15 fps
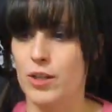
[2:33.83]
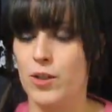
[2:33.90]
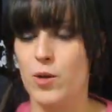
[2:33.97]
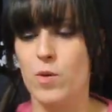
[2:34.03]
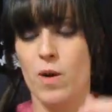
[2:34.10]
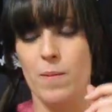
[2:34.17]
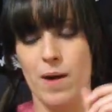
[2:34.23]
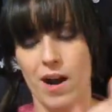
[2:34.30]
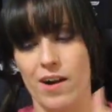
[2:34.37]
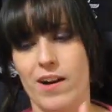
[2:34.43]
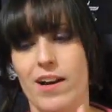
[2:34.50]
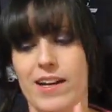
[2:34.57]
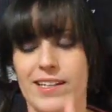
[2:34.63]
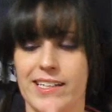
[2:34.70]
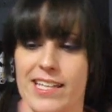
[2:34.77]

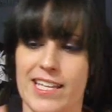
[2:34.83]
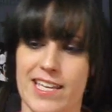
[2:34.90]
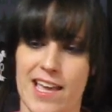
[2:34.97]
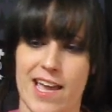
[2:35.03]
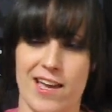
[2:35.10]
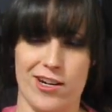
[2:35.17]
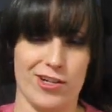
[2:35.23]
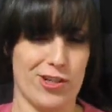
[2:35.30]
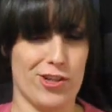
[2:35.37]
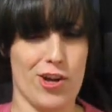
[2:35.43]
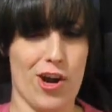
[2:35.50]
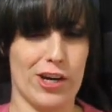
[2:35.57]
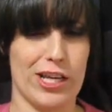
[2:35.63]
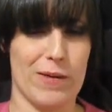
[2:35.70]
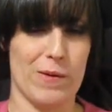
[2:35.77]
Kuwabara and Hiei are
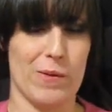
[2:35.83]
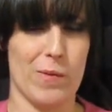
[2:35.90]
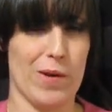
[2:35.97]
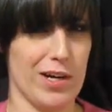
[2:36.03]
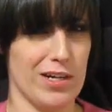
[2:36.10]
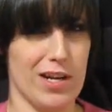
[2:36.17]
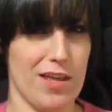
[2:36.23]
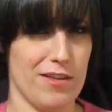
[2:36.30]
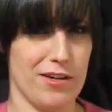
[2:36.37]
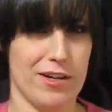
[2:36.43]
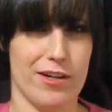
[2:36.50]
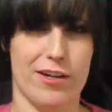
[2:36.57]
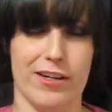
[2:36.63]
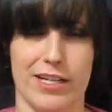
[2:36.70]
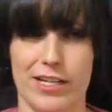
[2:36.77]
snarky with one
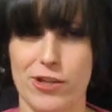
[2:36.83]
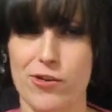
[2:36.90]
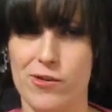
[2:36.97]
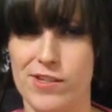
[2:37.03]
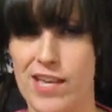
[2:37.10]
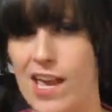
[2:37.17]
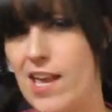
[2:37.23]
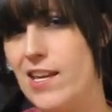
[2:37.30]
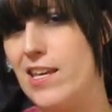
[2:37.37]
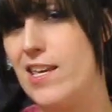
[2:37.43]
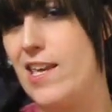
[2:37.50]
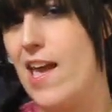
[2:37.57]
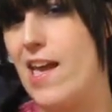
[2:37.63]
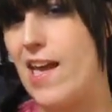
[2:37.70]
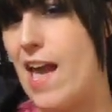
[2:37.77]
another, and Yusuke and
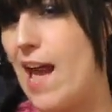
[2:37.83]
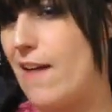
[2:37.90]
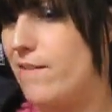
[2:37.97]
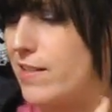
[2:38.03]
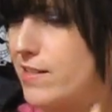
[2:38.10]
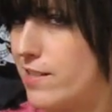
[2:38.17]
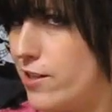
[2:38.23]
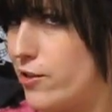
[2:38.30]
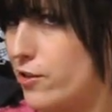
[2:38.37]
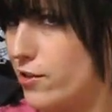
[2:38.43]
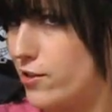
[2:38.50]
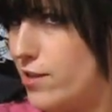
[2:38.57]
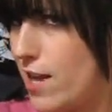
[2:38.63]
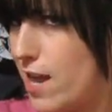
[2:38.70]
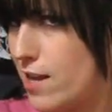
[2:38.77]
Hiei have this
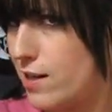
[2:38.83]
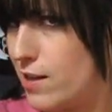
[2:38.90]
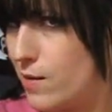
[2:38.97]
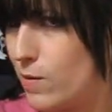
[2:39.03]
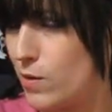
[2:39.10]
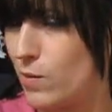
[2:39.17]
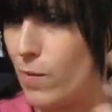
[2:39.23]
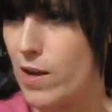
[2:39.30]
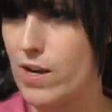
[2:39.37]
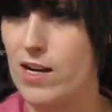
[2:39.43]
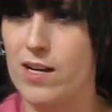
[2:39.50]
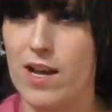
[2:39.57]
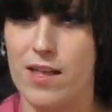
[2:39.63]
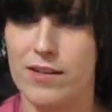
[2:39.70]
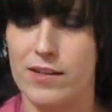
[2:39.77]
understanding with one
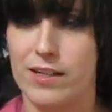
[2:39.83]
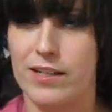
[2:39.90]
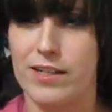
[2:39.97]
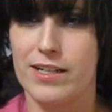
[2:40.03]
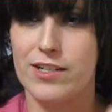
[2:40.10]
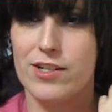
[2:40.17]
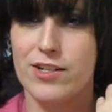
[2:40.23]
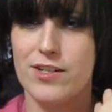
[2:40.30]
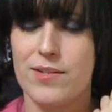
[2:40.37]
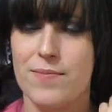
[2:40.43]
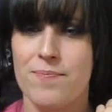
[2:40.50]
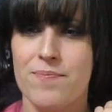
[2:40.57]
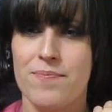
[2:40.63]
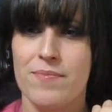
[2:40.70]
another, and just